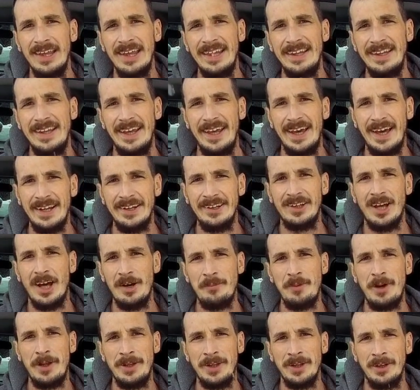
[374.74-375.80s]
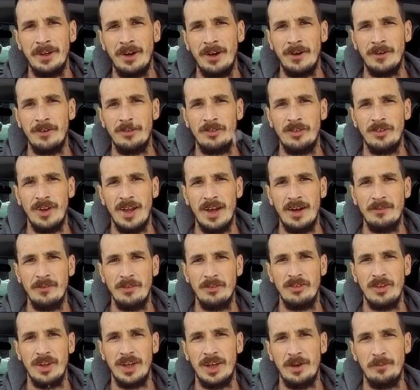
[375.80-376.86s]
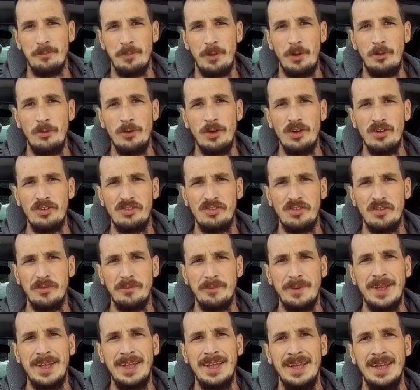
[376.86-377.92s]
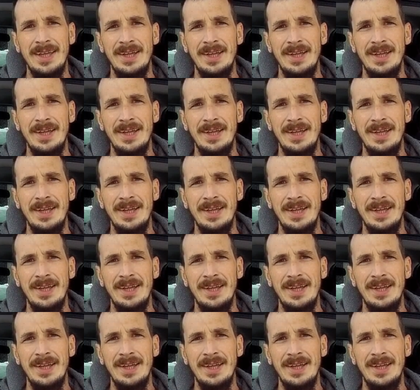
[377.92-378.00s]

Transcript: that had come on the car, so that was like a bonus for me.